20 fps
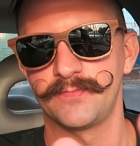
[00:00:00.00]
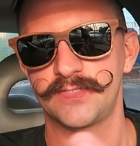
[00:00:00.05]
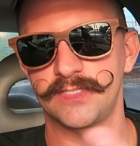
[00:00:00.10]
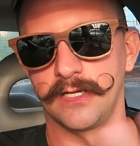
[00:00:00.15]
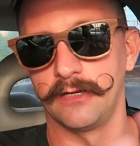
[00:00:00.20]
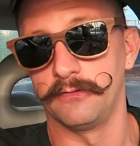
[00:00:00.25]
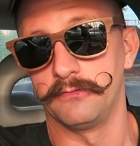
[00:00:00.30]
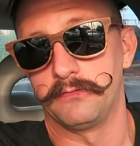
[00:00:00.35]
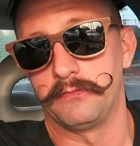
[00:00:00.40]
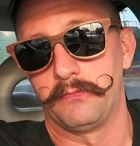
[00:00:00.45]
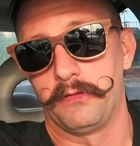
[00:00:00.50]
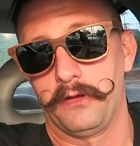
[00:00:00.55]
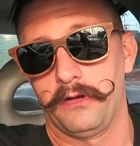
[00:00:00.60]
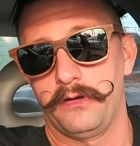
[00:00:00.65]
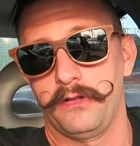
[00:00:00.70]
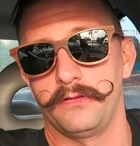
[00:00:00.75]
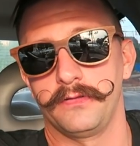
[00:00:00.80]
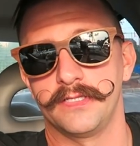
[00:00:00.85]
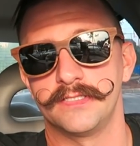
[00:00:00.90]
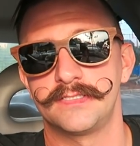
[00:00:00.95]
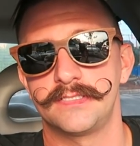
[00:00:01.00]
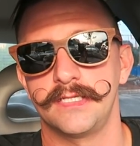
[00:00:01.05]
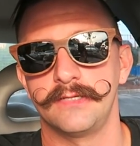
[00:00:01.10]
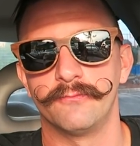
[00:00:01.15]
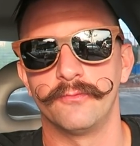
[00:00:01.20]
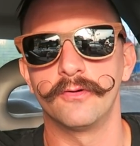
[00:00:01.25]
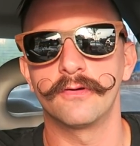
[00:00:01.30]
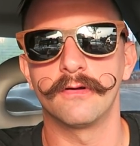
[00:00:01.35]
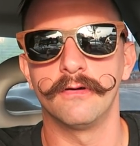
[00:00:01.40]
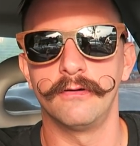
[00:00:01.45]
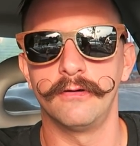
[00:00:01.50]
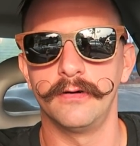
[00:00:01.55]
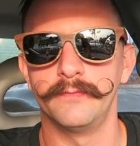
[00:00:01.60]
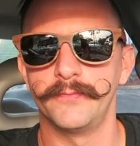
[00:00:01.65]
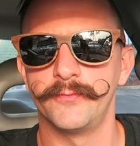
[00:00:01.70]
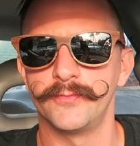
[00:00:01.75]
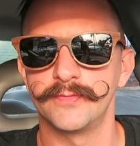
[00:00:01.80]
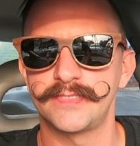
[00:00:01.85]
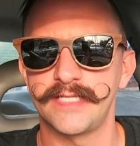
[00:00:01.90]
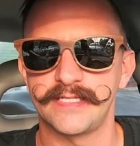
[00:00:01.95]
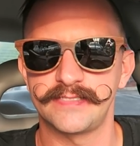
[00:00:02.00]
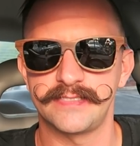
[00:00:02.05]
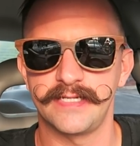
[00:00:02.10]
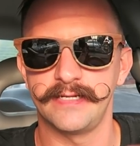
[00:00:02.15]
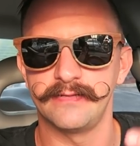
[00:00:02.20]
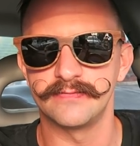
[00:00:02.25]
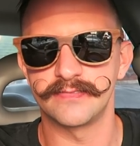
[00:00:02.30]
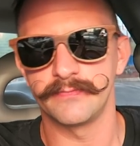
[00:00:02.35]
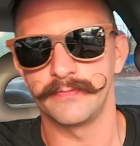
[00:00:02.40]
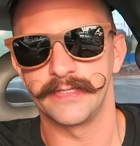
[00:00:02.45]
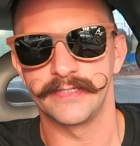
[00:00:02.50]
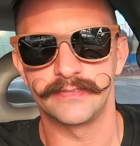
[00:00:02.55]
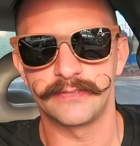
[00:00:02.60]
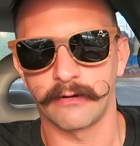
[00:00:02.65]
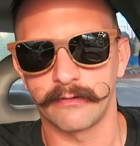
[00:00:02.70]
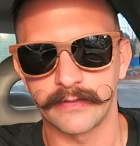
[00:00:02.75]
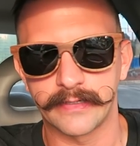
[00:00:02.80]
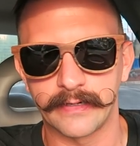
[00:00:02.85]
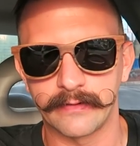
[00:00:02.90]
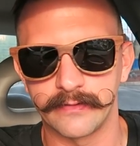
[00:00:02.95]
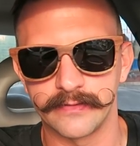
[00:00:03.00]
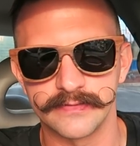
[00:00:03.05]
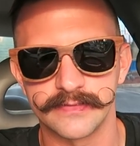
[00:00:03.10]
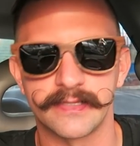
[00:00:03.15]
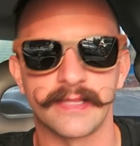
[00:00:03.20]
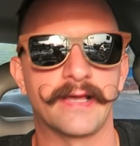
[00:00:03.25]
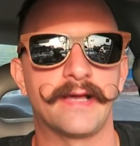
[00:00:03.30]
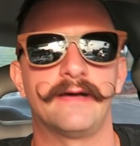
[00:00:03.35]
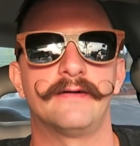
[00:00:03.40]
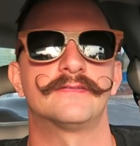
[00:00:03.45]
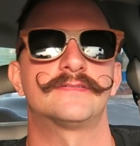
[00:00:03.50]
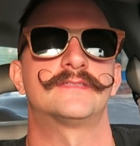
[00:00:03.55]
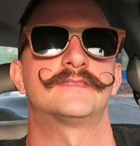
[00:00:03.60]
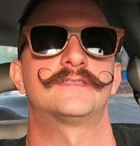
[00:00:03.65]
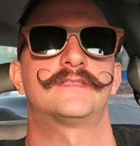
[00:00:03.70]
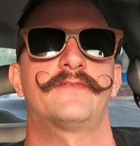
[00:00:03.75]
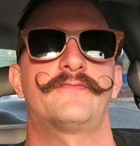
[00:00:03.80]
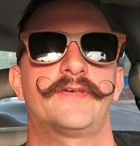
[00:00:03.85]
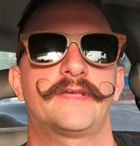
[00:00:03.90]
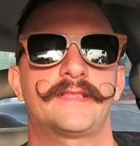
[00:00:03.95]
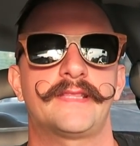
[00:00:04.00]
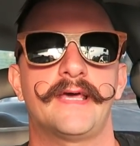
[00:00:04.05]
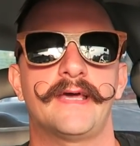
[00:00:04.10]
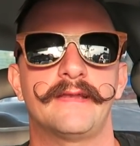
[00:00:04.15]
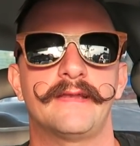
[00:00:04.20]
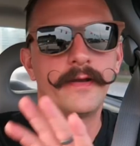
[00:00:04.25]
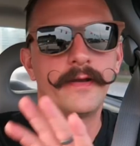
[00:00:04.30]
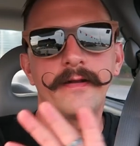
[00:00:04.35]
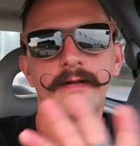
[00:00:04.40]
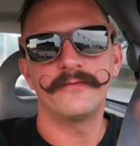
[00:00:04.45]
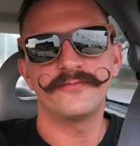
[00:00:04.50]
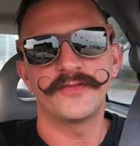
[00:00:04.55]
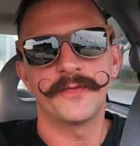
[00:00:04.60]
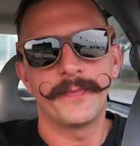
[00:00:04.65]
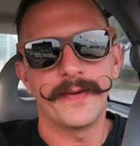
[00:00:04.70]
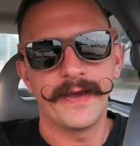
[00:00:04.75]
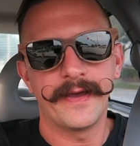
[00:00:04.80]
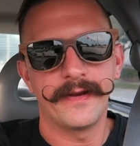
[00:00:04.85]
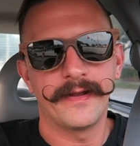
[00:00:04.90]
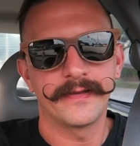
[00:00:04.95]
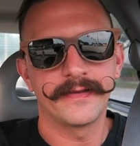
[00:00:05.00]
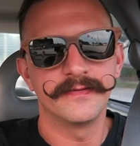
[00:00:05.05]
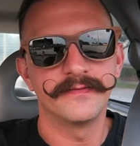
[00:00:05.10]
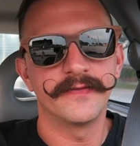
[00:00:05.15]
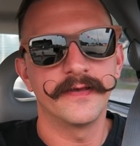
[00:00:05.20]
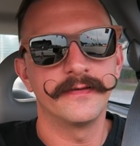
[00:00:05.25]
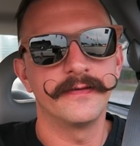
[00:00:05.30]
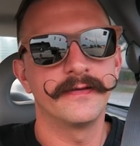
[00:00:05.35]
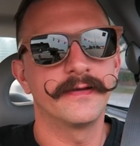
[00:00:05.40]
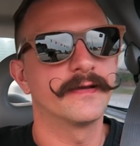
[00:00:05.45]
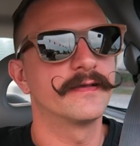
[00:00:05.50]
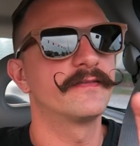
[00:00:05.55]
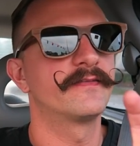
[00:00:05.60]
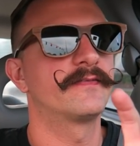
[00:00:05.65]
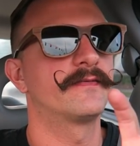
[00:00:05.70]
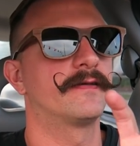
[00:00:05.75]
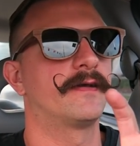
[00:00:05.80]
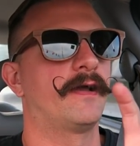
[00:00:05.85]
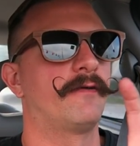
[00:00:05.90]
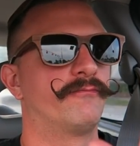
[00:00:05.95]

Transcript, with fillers: So I don't know, let's see. We'll go home and we'll test it out in some of the dark areas of the house and stuff like Right off the bat, I can tell you guys,